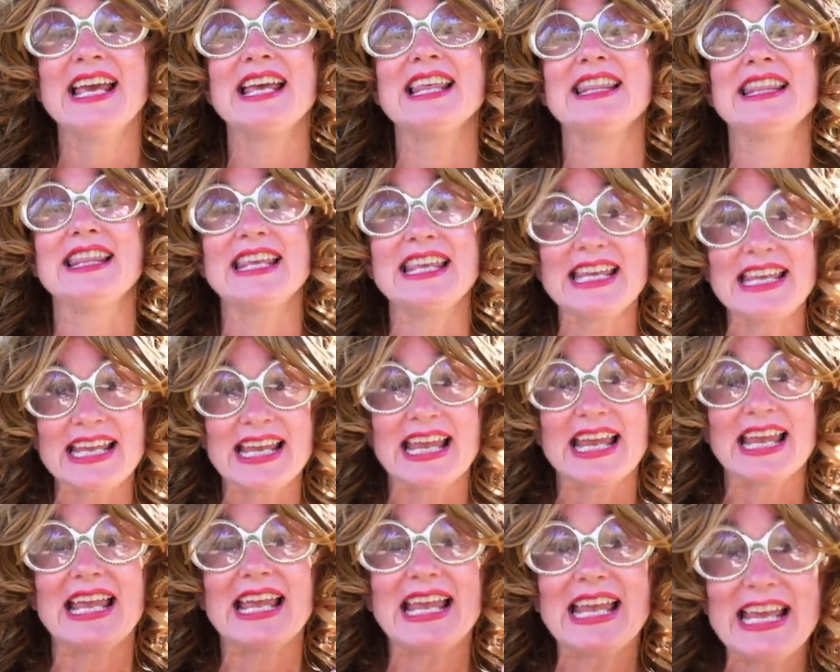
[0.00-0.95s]
the
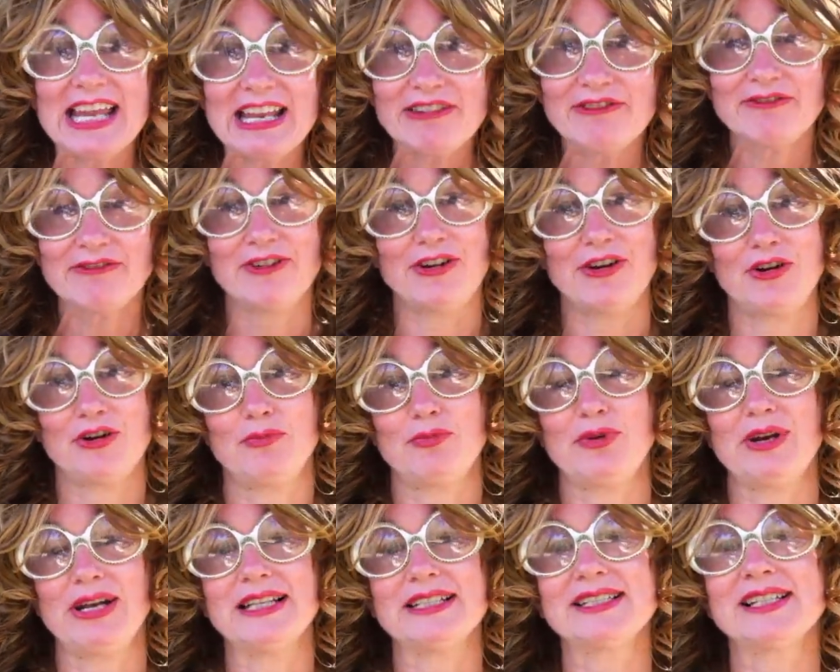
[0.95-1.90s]

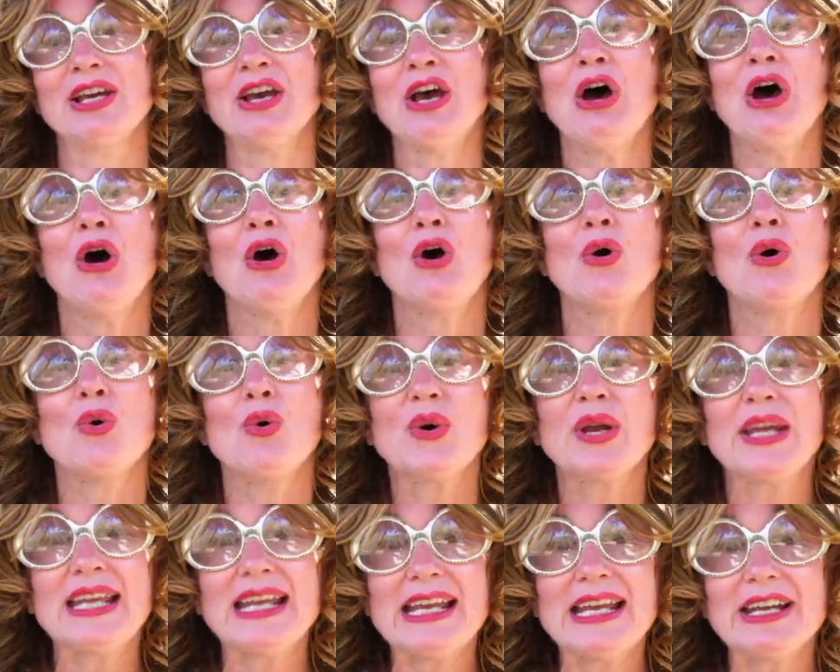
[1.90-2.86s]
invertebrates, who
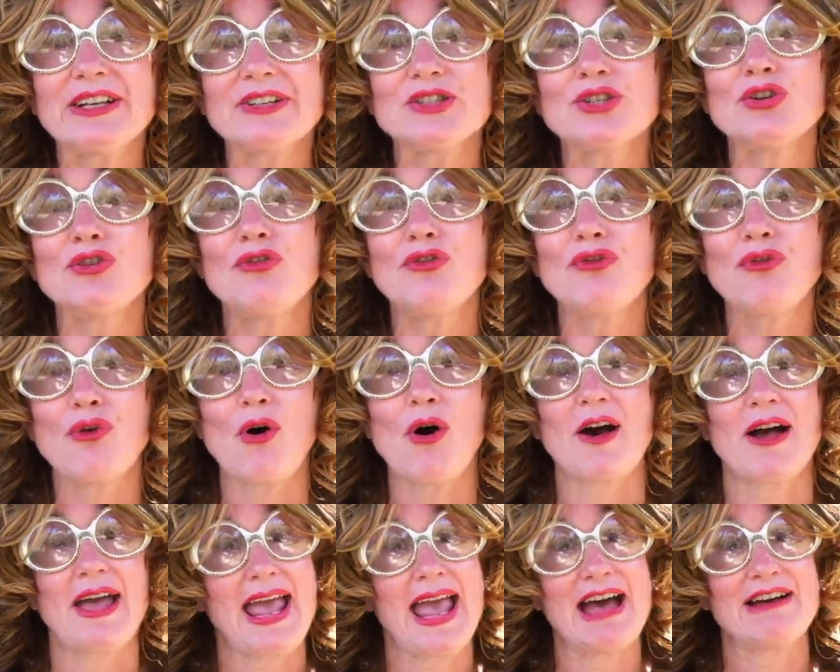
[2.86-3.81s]

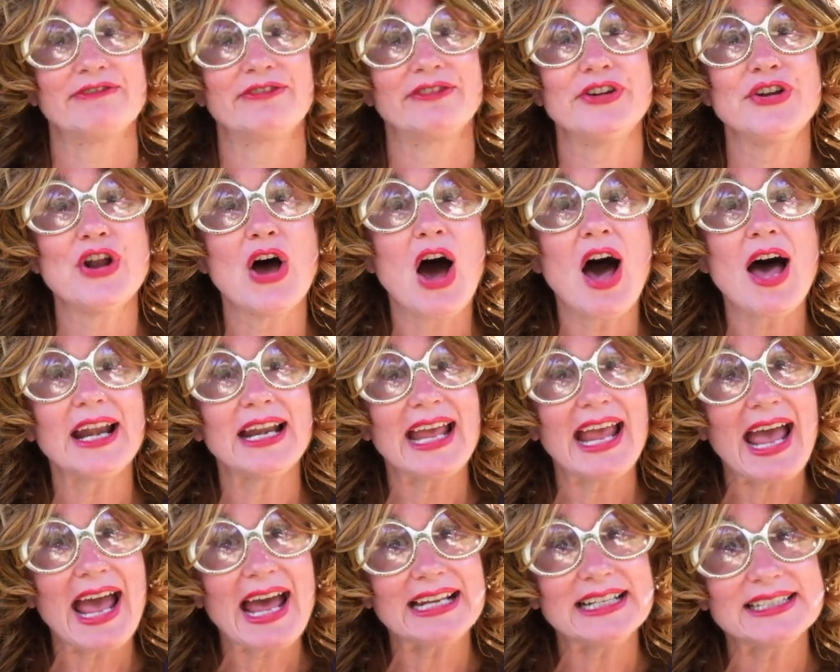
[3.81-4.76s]
heretofore have not
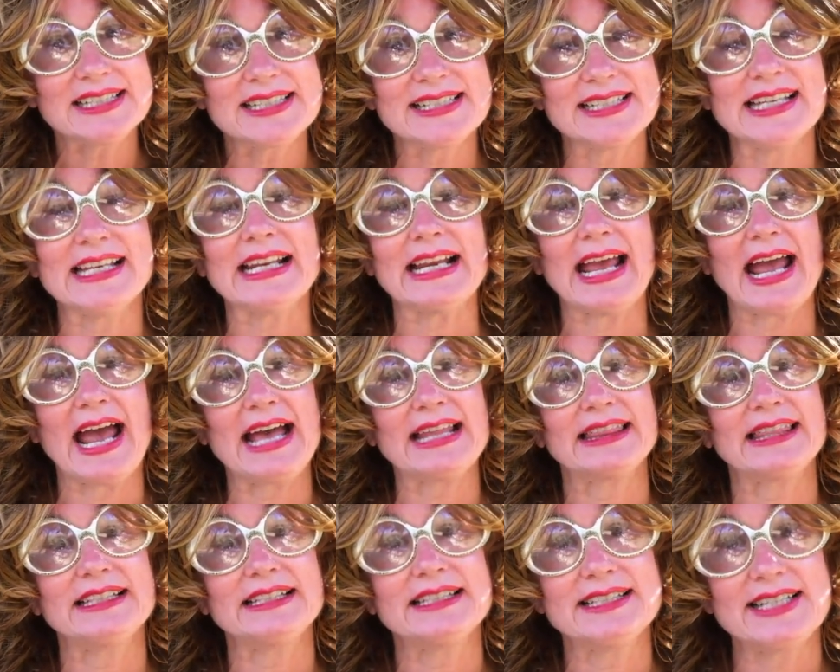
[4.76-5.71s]
had a seat at
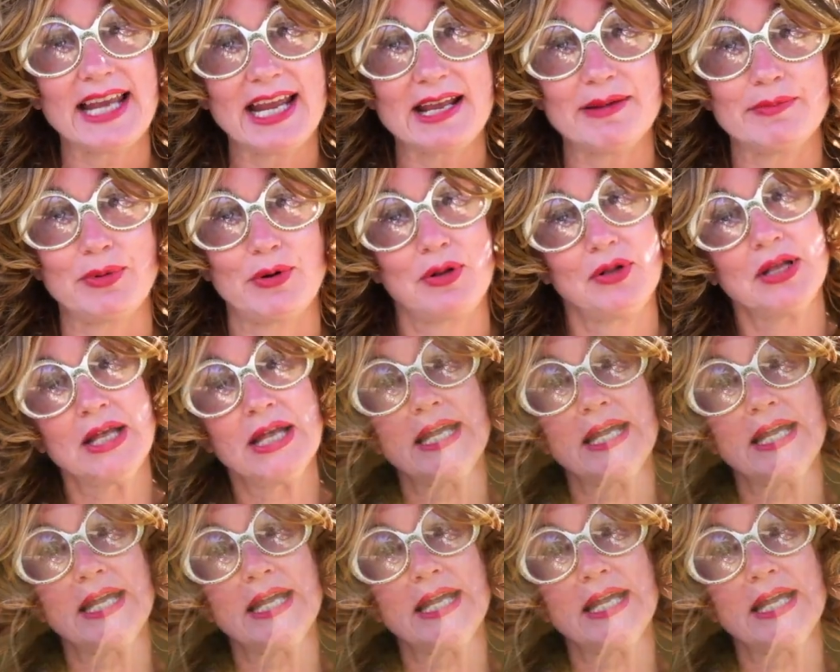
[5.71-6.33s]
the table